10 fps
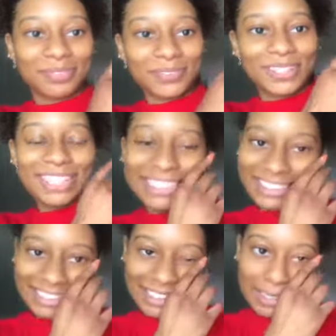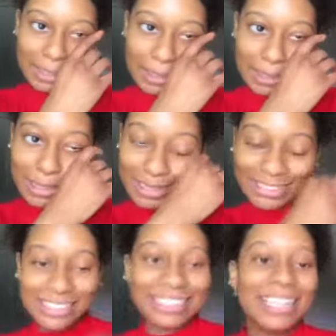But it's,
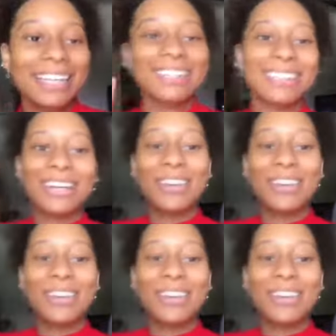yes. So,